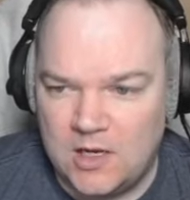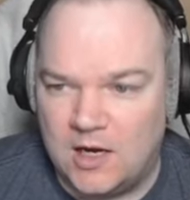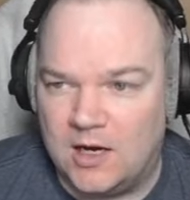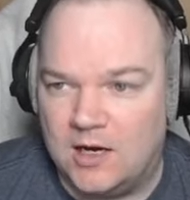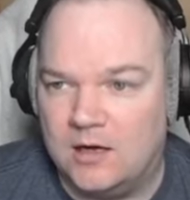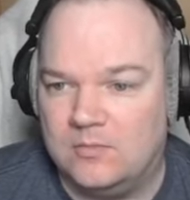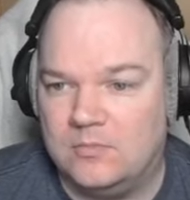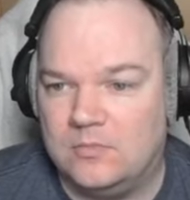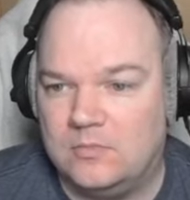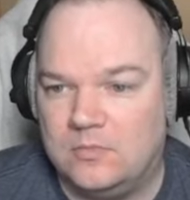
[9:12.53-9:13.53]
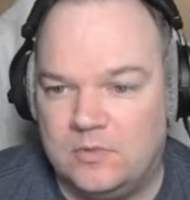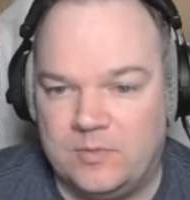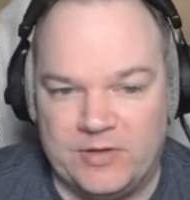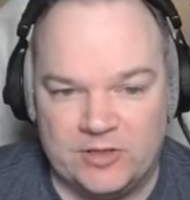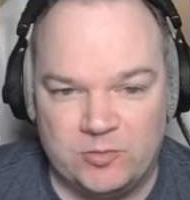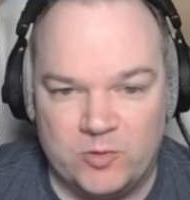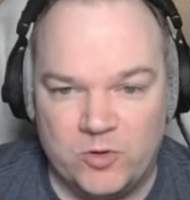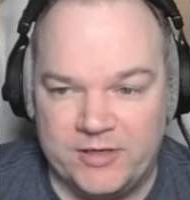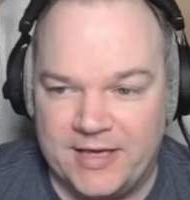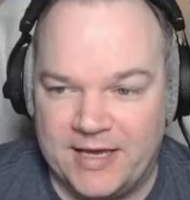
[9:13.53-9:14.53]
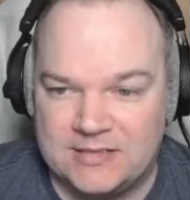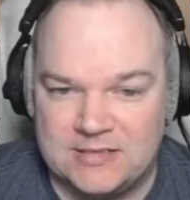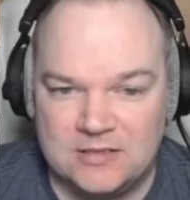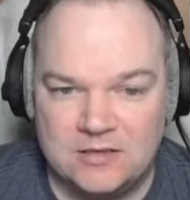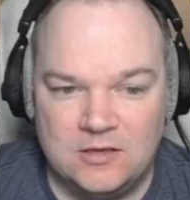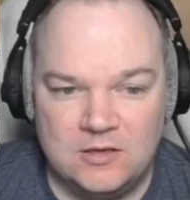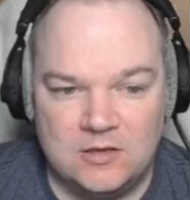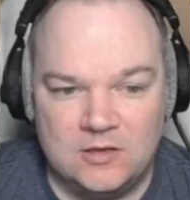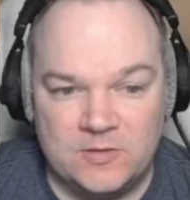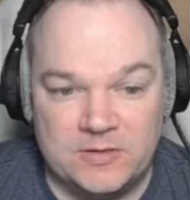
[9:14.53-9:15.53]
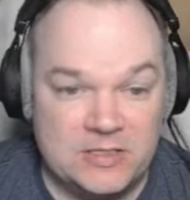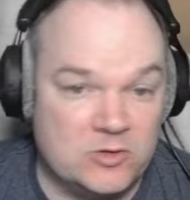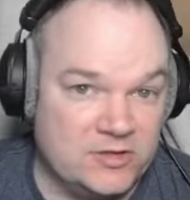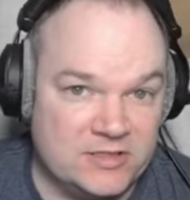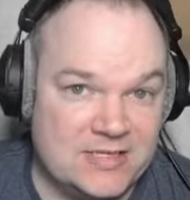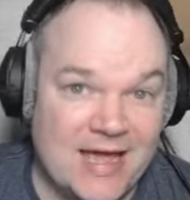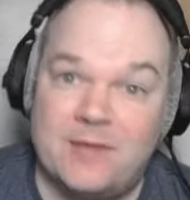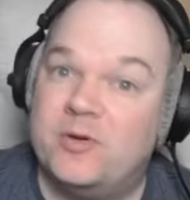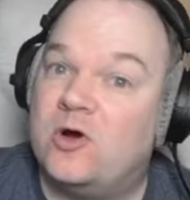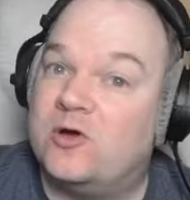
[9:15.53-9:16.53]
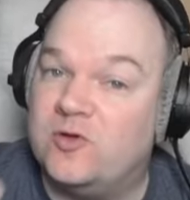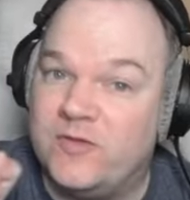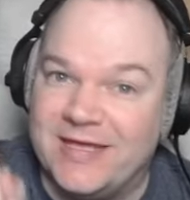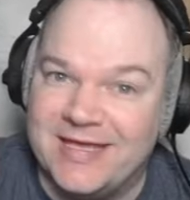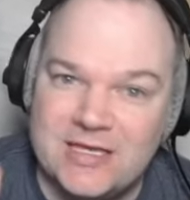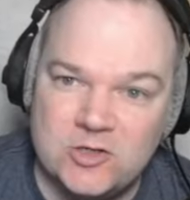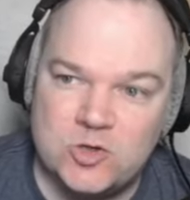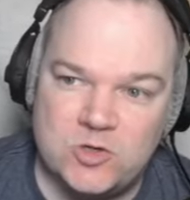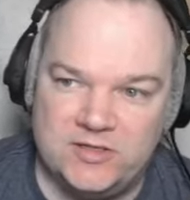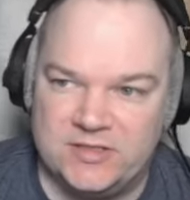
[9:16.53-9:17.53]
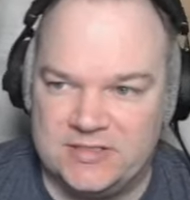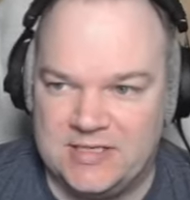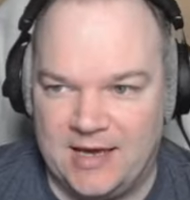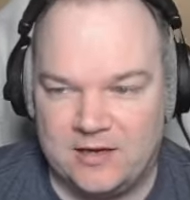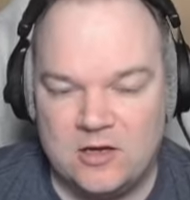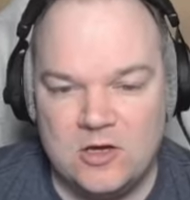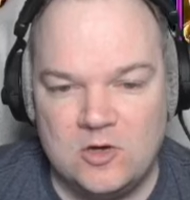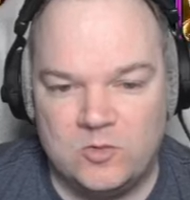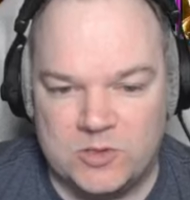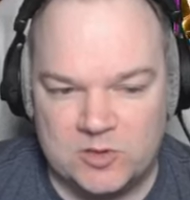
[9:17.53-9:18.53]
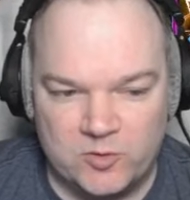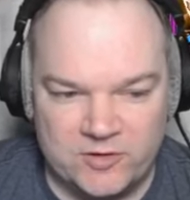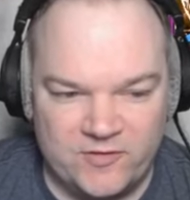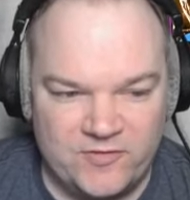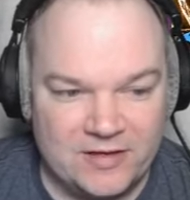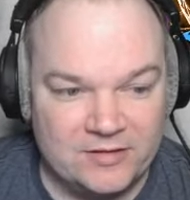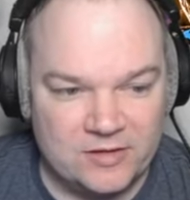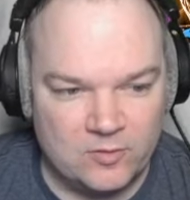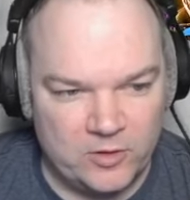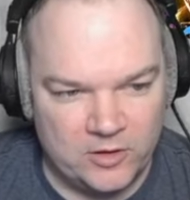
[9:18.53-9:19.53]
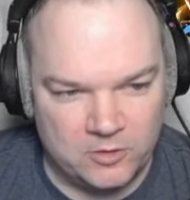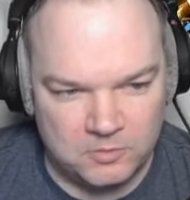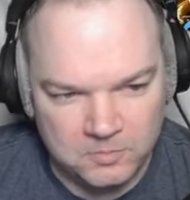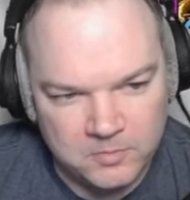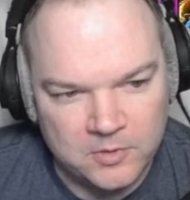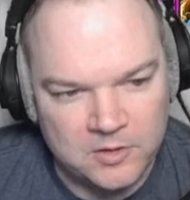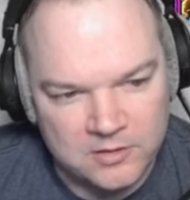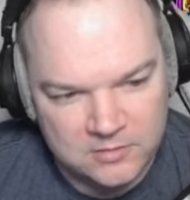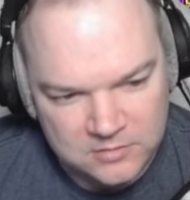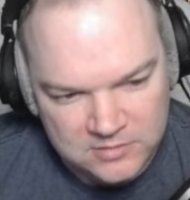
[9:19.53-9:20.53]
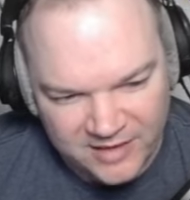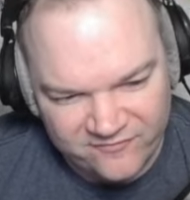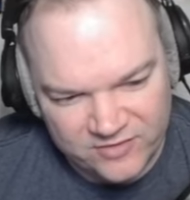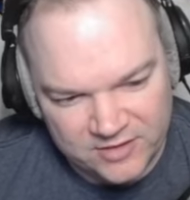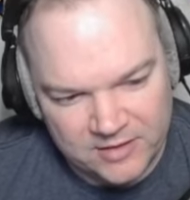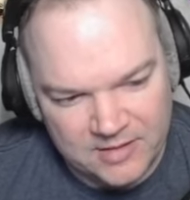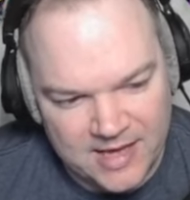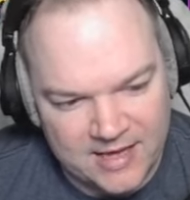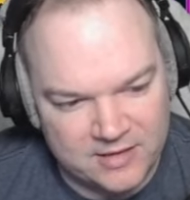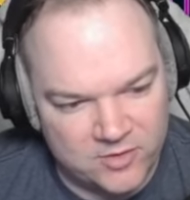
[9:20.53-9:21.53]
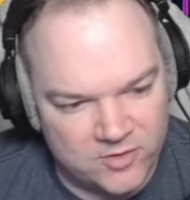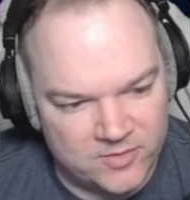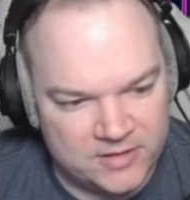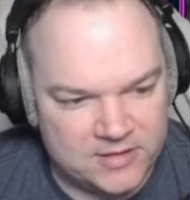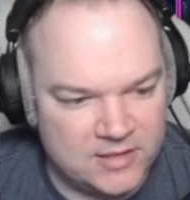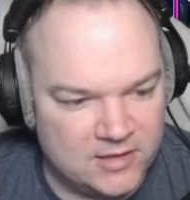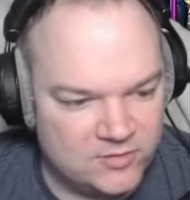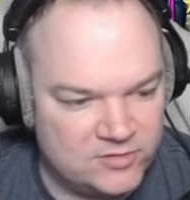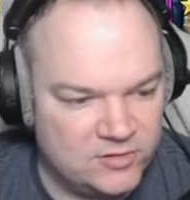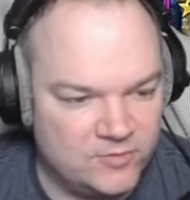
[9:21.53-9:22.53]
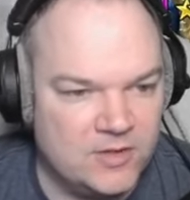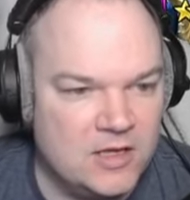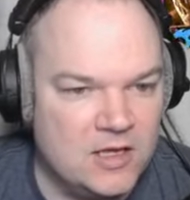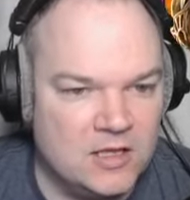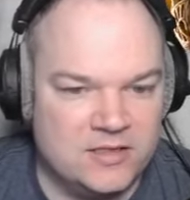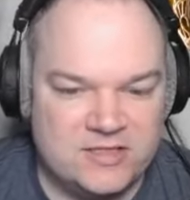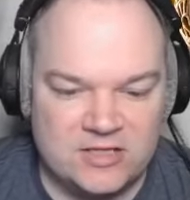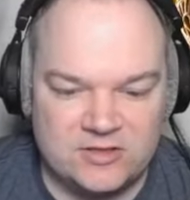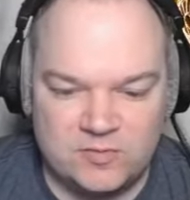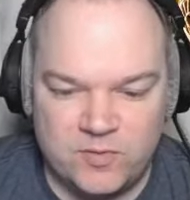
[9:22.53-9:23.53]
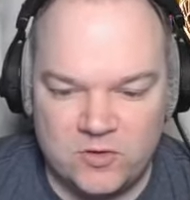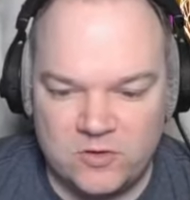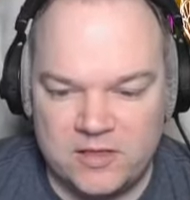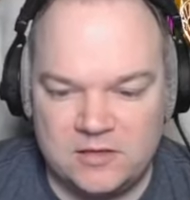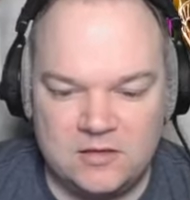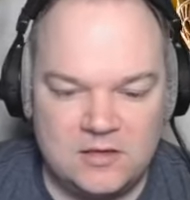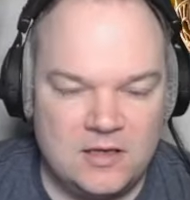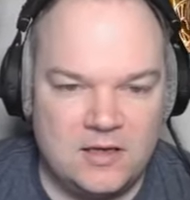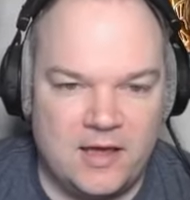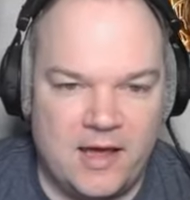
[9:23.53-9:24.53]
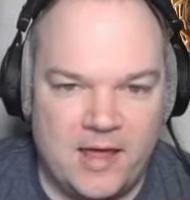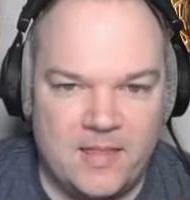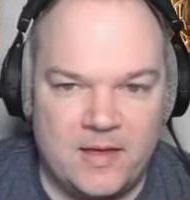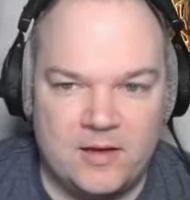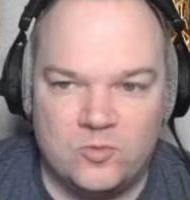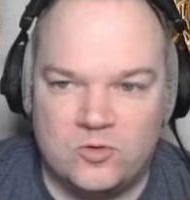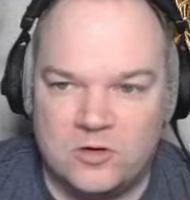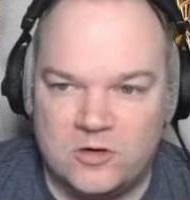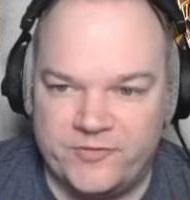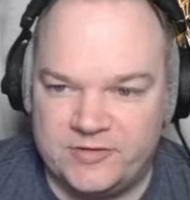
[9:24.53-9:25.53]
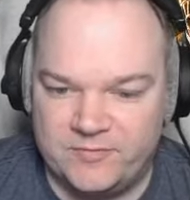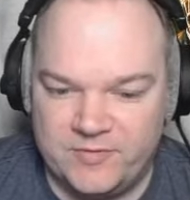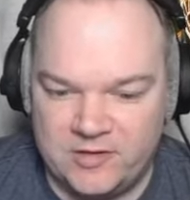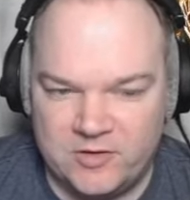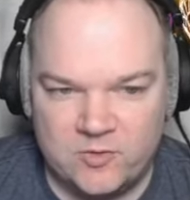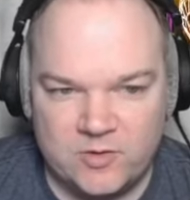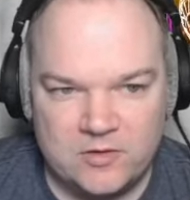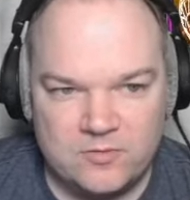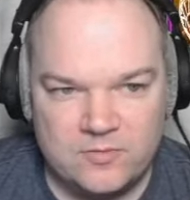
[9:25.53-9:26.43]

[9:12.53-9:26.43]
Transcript: um, because we would get the decrease attack, but also the increase attack, which is one of the things that we are definitely lacking on the account. So let's get this pull in and then we'll call this a video. Here we go.